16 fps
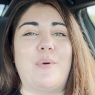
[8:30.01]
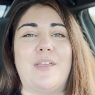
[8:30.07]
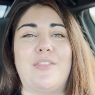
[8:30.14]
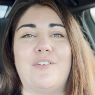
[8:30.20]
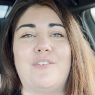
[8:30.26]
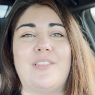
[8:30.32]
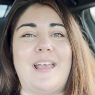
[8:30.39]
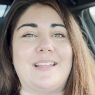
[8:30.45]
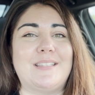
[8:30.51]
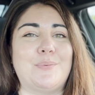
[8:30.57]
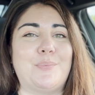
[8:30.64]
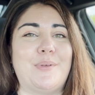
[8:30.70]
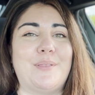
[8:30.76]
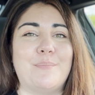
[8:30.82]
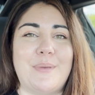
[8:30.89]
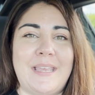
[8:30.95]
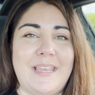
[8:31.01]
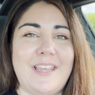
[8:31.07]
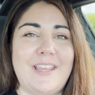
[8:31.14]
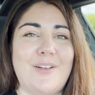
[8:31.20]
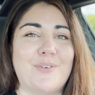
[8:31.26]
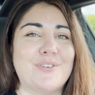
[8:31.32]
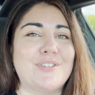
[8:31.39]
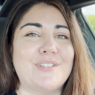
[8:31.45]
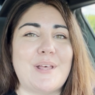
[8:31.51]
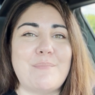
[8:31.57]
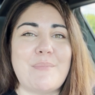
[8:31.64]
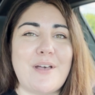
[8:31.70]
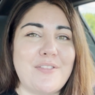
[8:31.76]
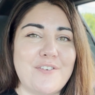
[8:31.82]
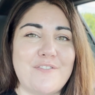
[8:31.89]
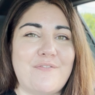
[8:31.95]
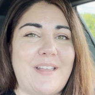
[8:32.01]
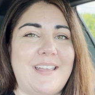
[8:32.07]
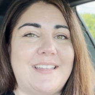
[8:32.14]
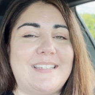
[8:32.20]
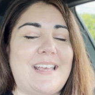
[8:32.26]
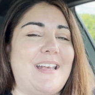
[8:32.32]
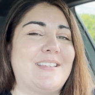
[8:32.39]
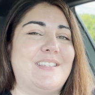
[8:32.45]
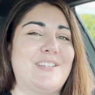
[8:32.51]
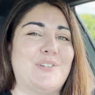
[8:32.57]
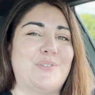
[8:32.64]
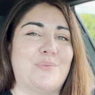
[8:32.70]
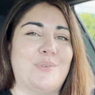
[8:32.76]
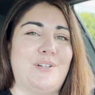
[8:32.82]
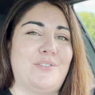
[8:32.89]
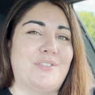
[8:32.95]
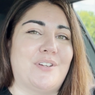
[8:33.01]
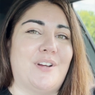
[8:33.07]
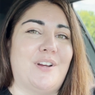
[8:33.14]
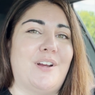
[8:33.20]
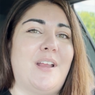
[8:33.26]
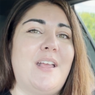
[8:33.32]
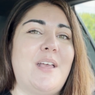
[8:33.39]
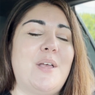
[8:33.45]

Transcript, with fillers: whether that's with me or some other fantastic realtor,